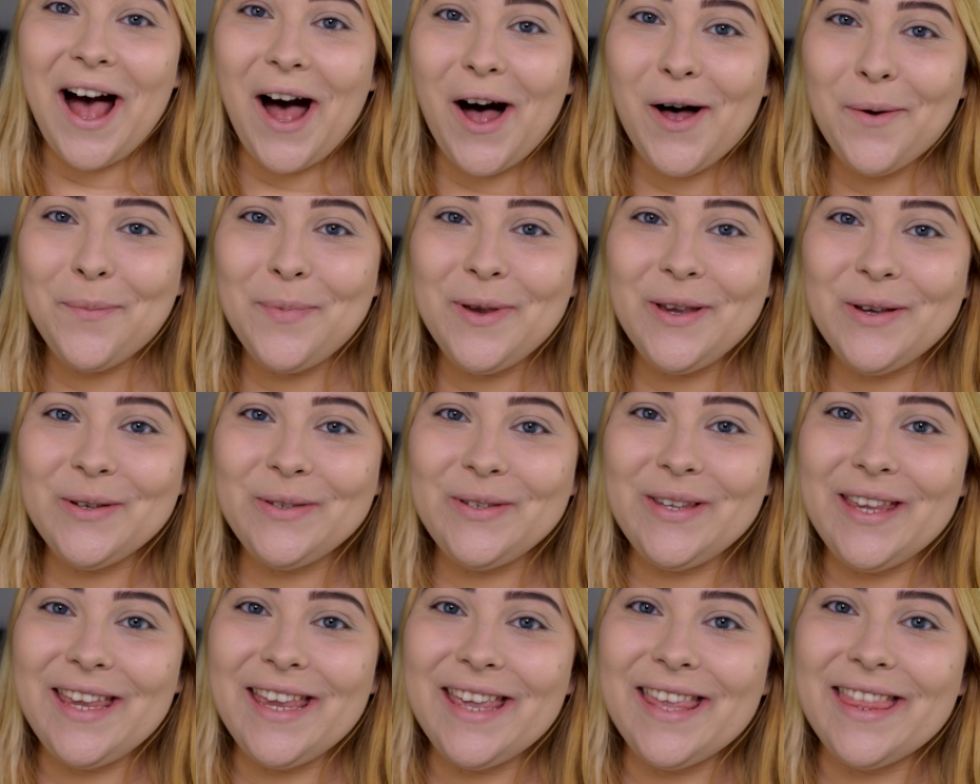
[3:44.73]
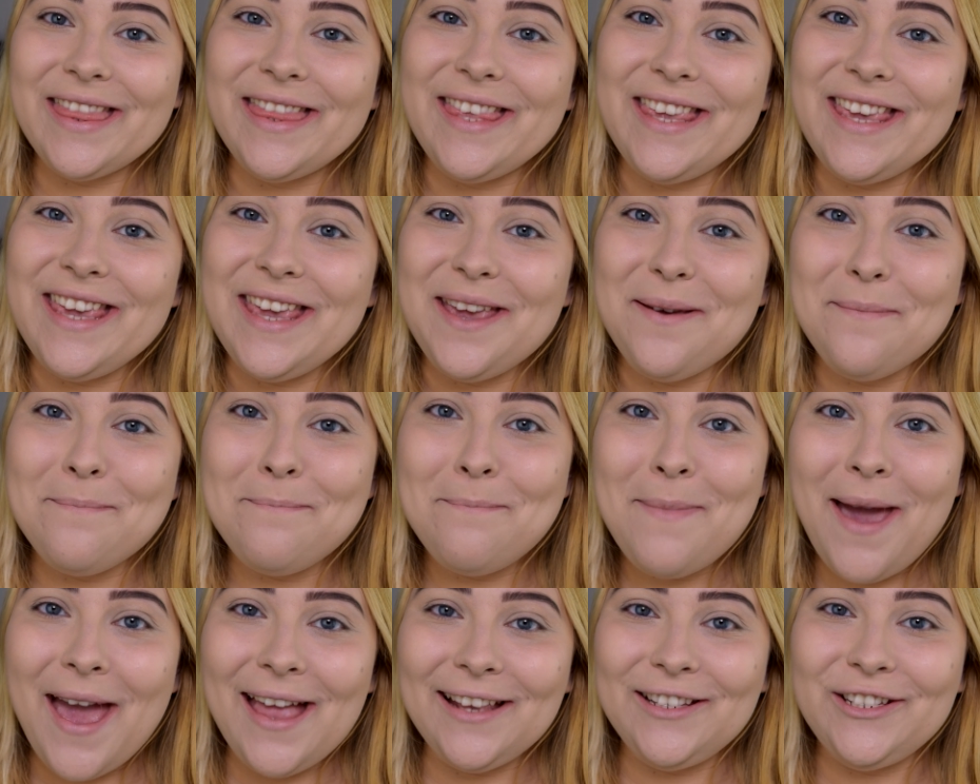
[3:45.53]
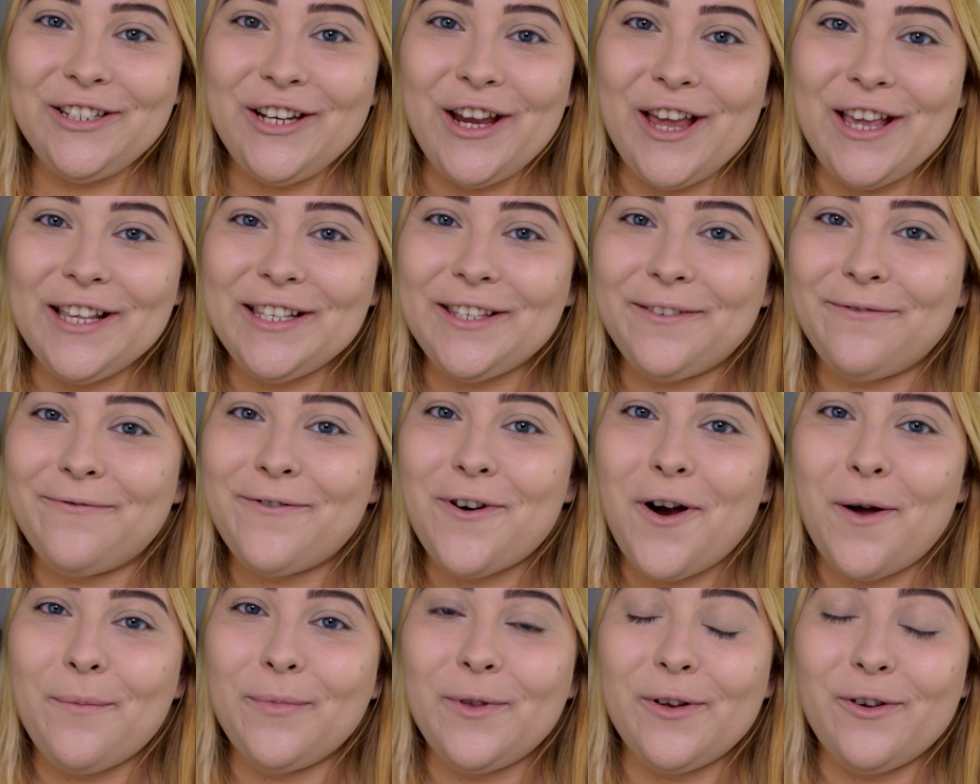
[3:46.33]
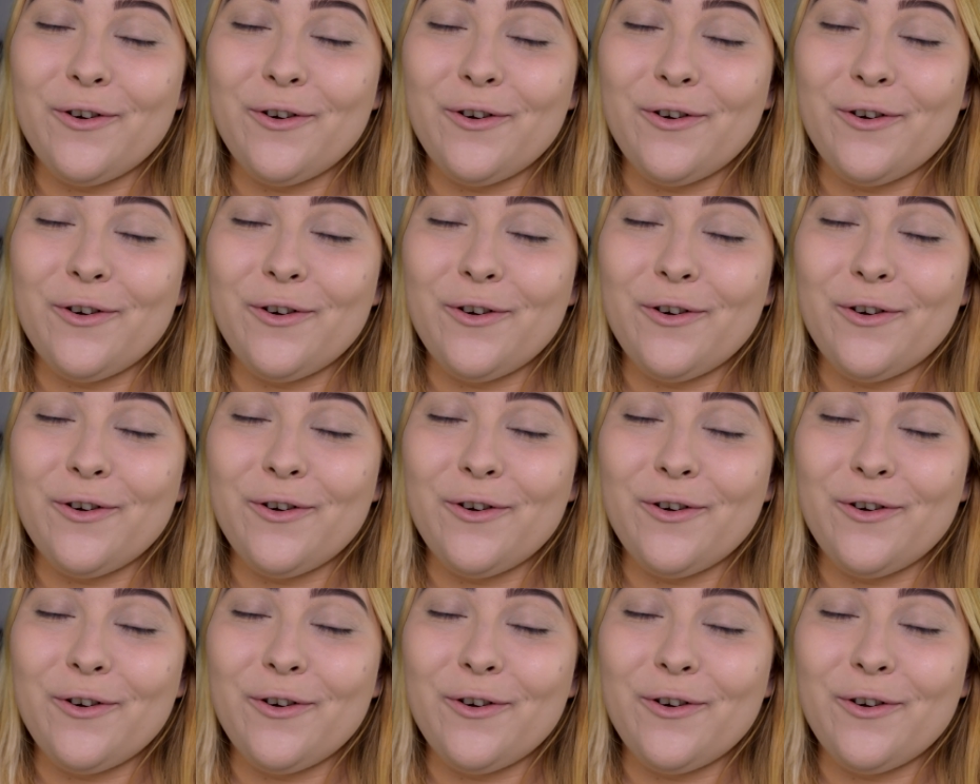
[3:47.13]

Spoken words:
I'll be using the matte shades from